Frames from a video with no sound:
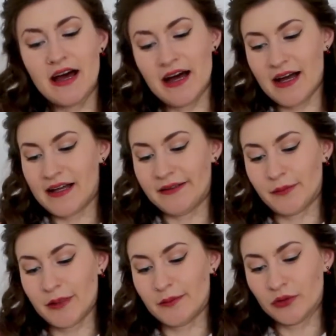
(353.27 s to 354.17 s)
and
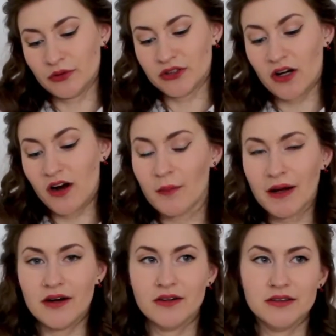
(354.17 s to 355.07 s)
people talk
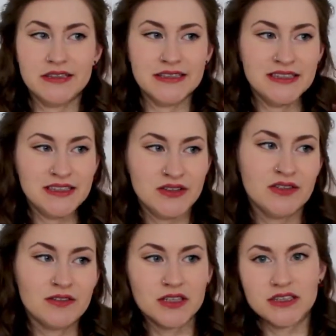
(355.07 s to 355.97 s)
about this
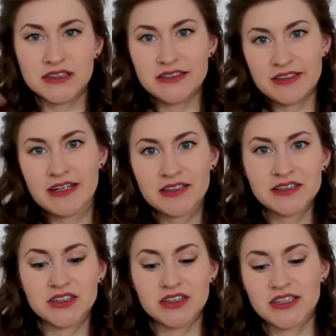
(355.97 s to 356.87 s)
universe, these
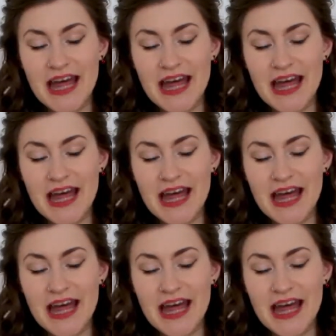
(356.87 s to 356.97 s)
characters.